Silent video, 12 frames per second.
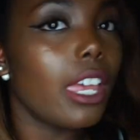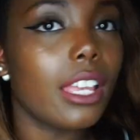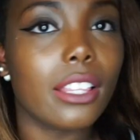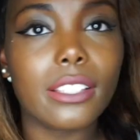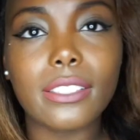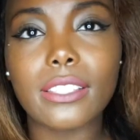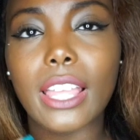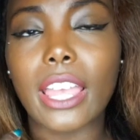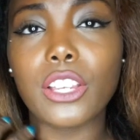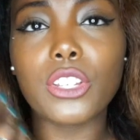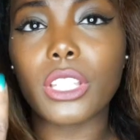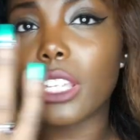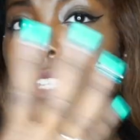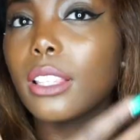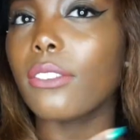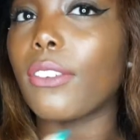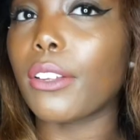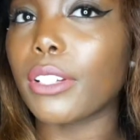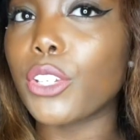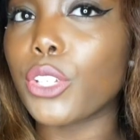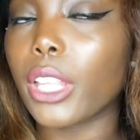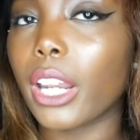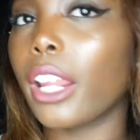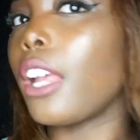And this is actually the
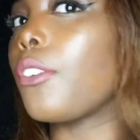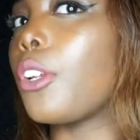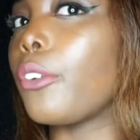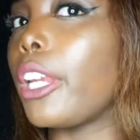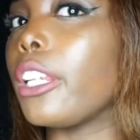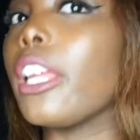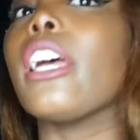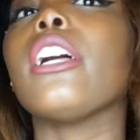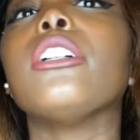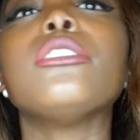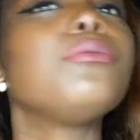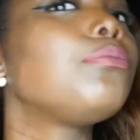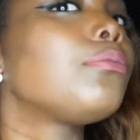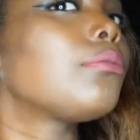foundation that I have on right now.